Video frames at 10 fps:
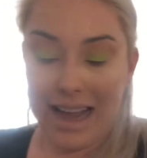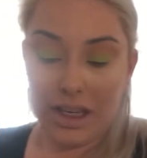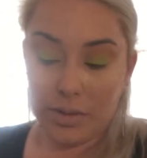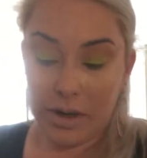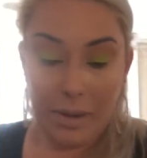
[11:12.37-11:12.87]
I
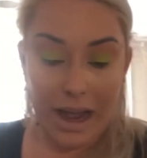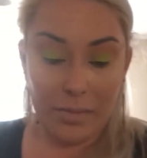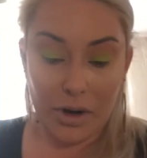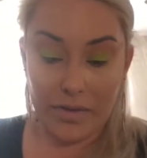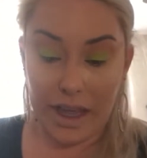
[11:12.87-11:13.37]
just want to
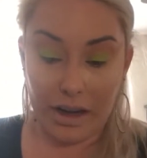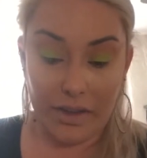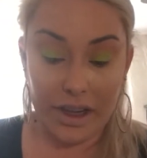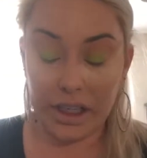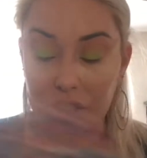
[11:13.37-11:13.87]
pack more of that
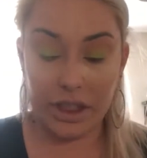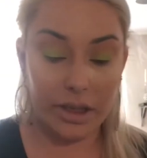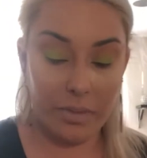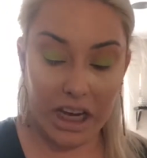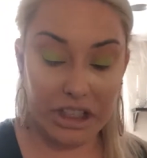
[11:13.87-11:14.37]
on there just
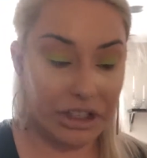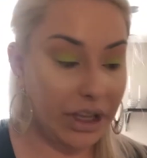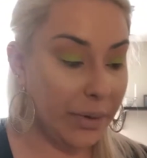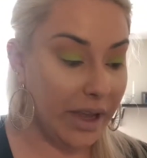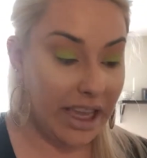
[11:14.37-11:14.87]
to make sure
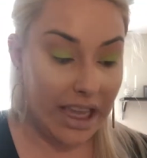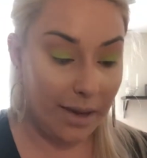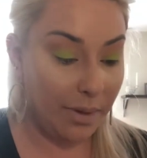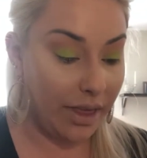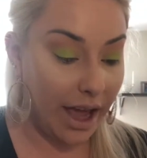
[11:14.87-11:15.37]
that we
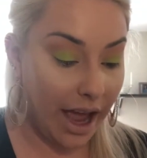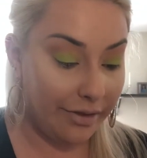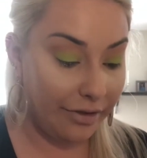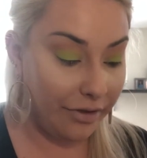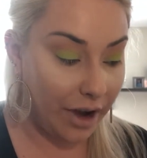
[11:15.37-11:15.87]
keep
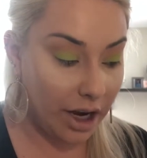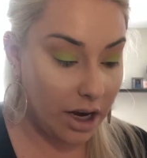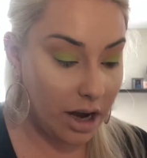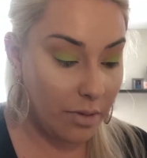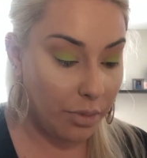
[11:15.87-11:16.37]
that
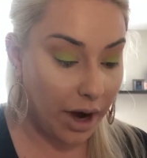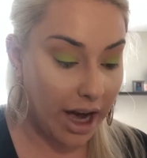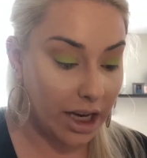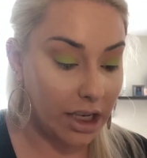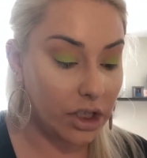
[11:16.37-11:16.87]
fun
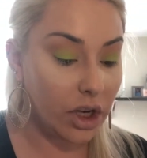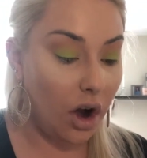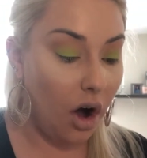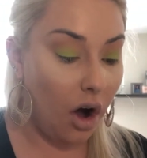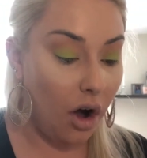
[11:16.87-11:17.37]
brightness
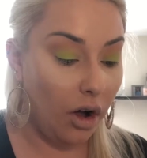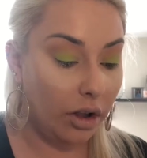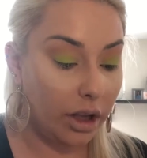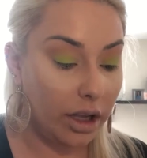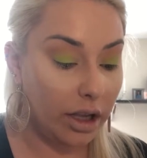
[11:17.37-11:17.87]

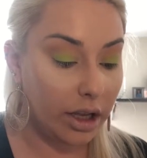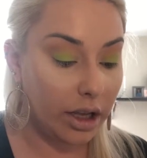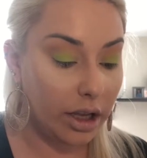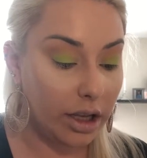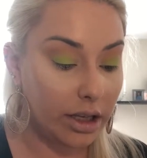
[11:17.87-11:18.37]
all
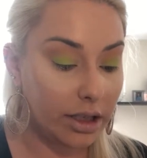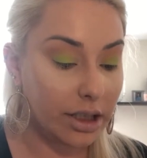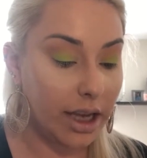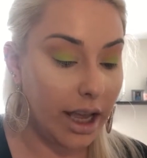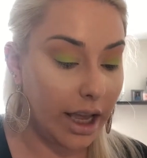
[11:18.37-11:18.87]

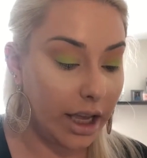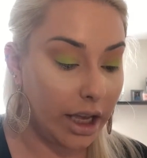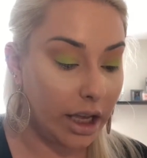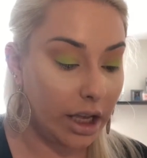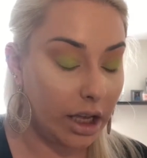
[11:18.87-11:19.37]

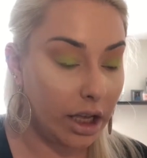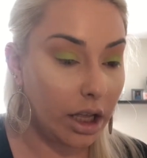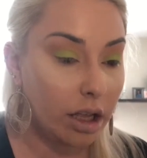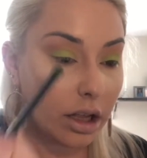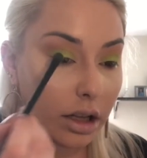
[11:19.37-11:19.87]
day
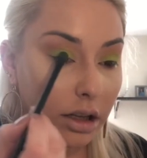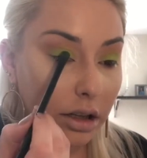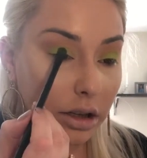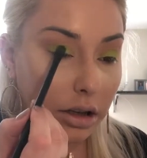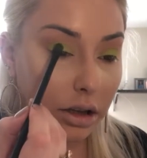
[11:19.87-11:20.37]

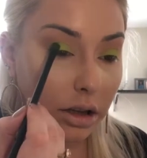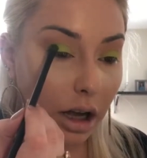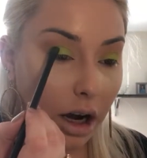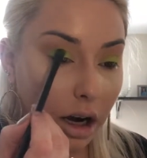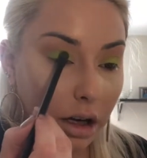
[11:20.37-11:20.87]

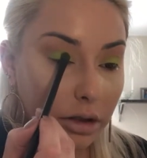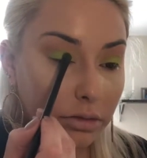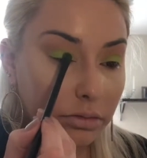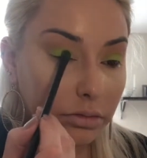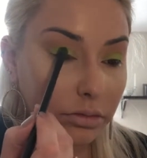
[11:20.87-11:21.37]
long.
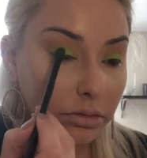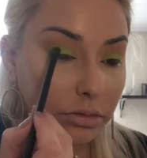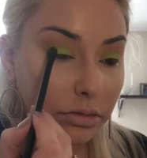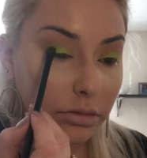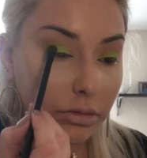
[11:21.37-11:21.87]

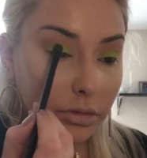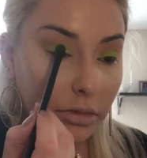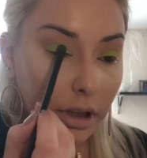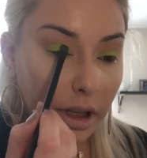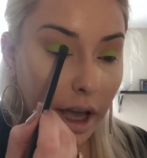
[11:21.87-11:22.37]

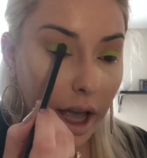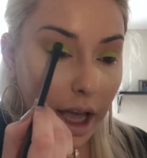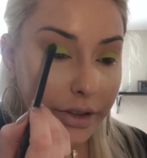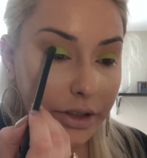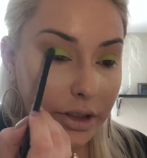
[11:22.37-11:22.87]

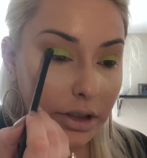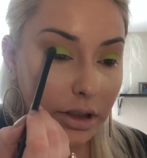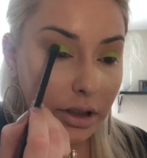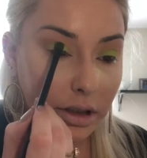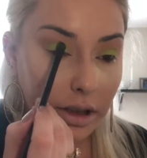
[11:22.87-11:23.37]
Yes.
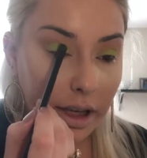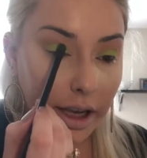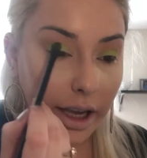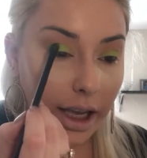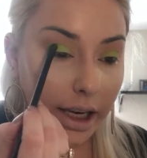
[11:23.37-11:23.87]

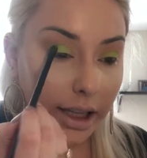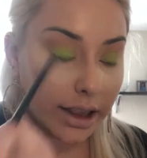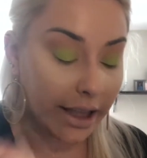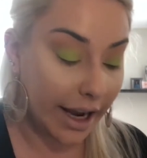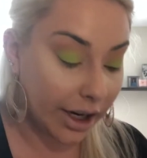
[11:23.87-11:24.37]
And it
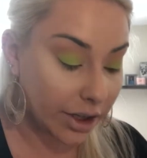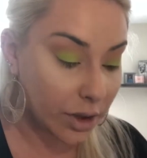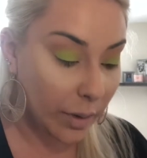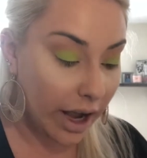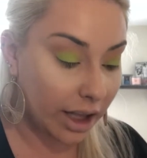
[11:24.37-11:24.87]

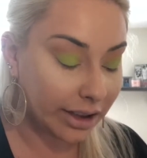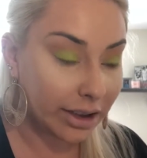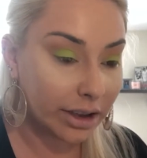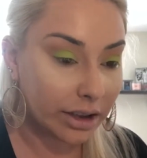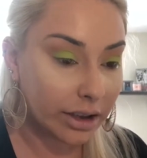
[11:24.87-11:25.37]
layers well.